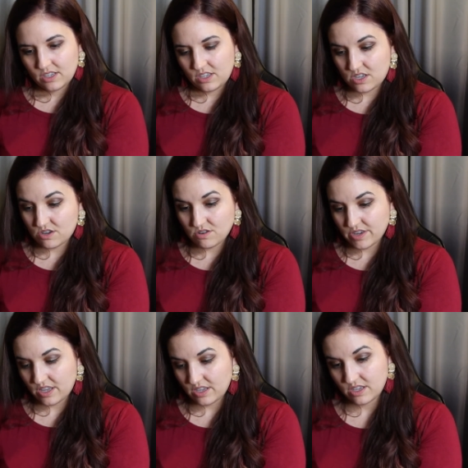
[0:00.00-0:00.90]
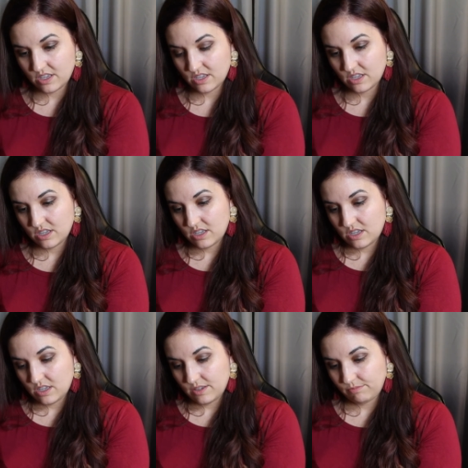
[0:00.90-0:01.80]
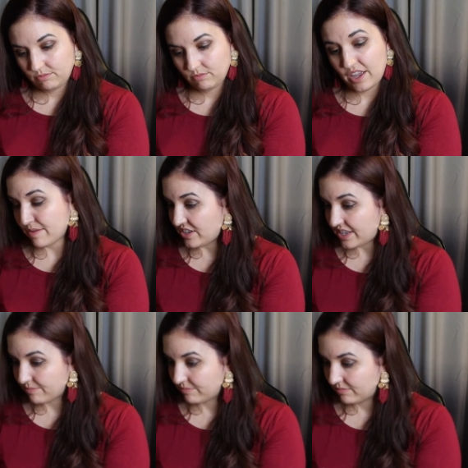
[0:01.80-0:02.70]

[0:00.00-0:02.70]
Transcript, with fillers: So I don't know.